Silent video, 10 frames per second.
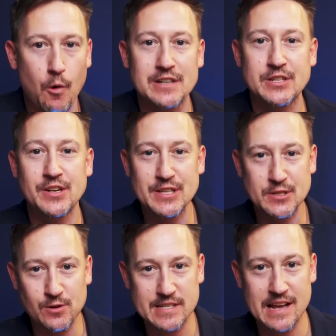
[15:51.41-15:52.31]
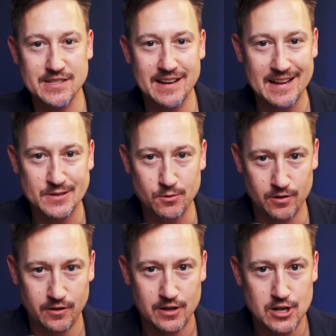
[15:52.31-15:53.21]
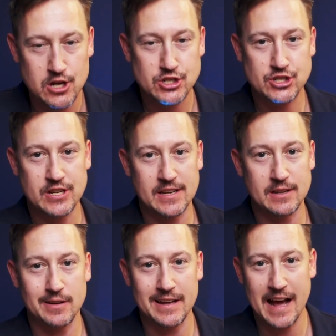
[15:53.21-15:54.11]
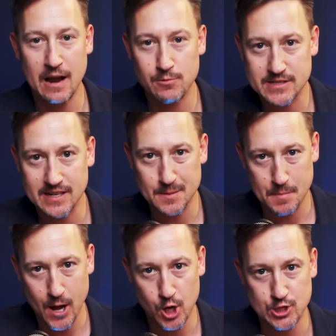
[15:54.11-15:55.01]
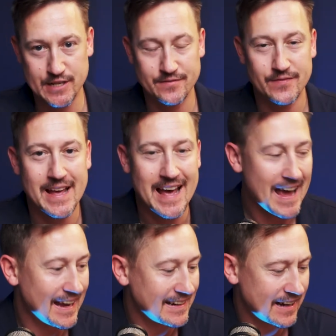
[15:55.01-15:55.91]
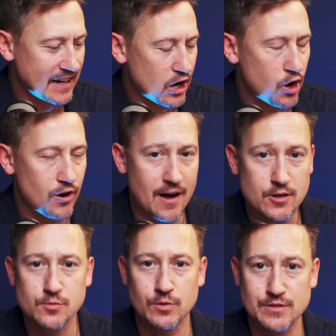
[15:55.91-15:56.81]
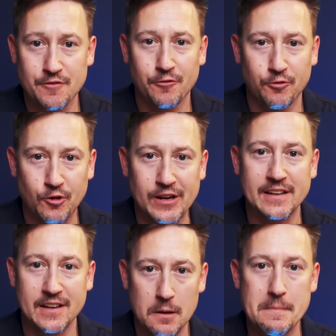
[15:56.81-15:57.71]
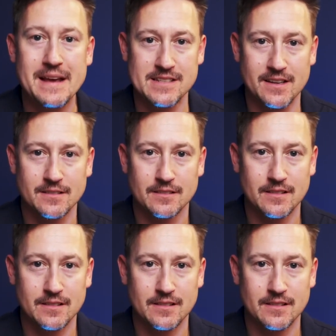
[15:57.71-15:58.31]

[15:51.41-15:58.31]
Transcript: I walked into this girl's house in high school. She and I were studying biology, and her house was freaking amazing.